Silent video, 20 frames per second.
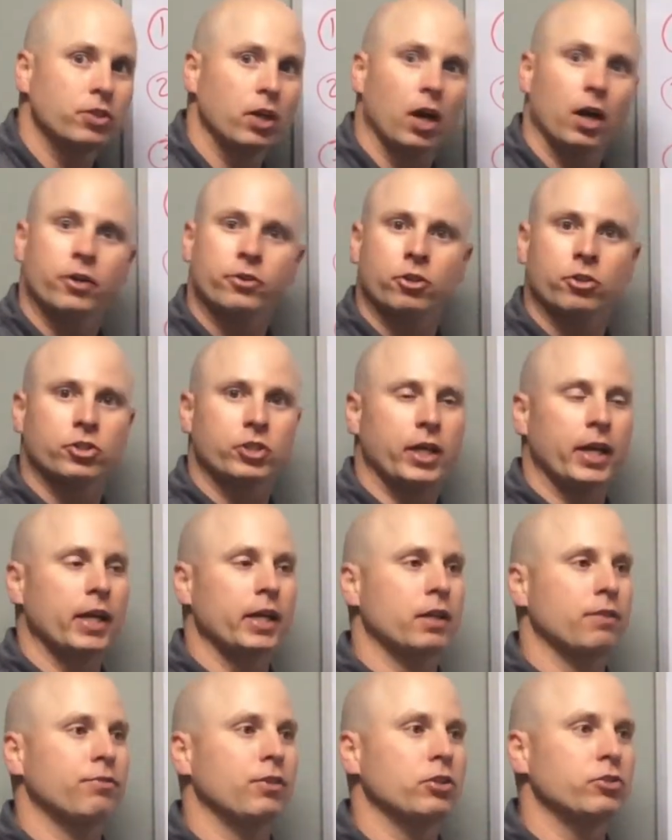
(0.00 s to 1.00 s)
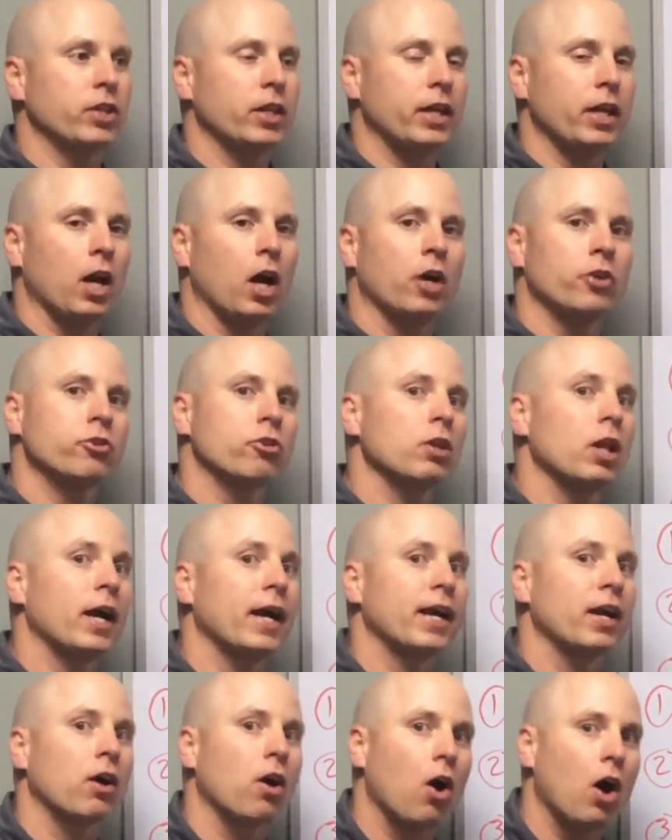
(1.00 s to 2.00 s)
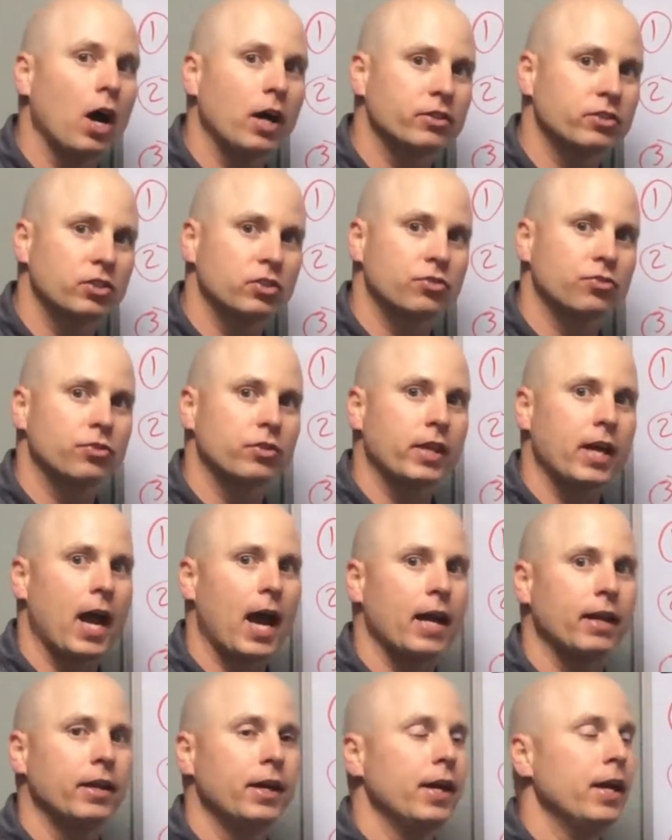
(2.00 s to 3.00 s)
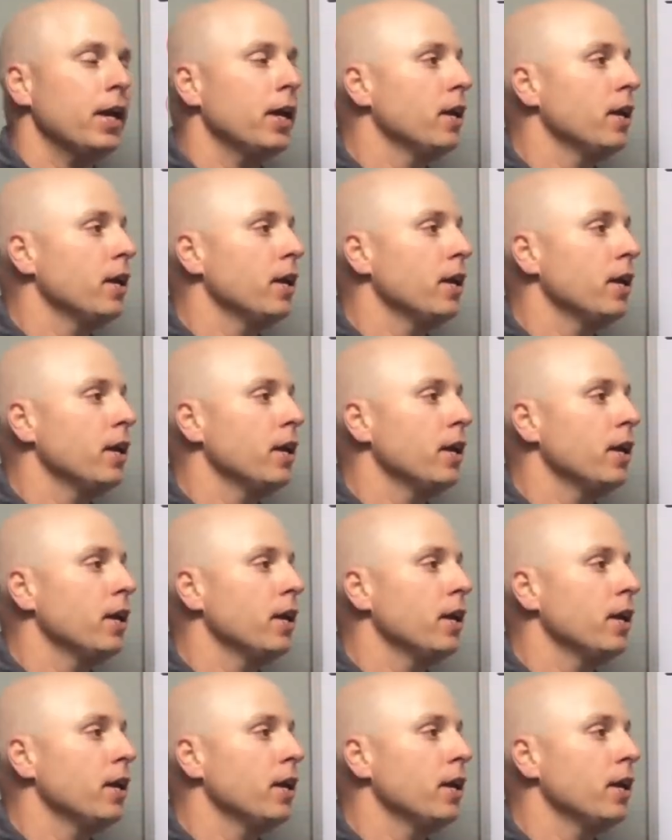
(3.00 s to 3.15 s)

to understand if there's any underlying causes for that,